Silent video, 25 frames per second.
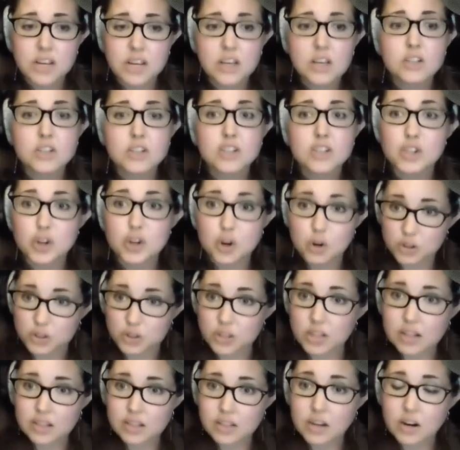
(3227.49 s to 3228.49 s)
certain
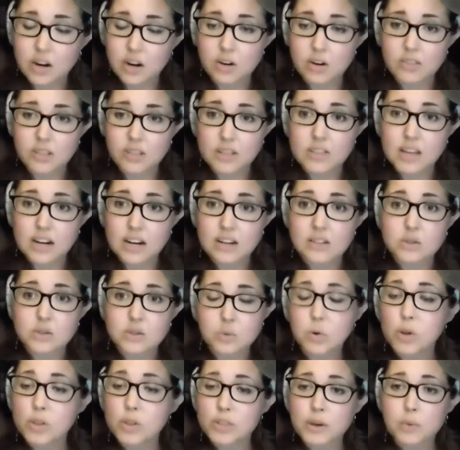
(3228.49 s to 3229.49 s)
that that is a
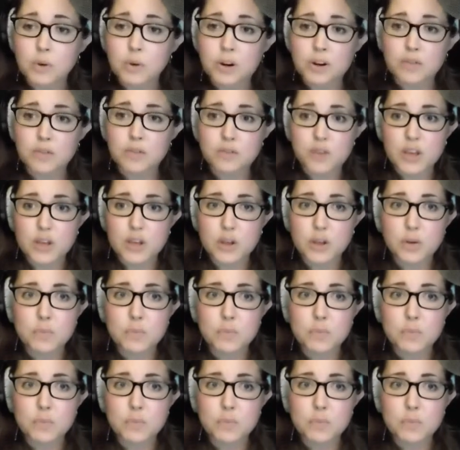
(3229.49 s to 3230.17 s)
role they want to fill.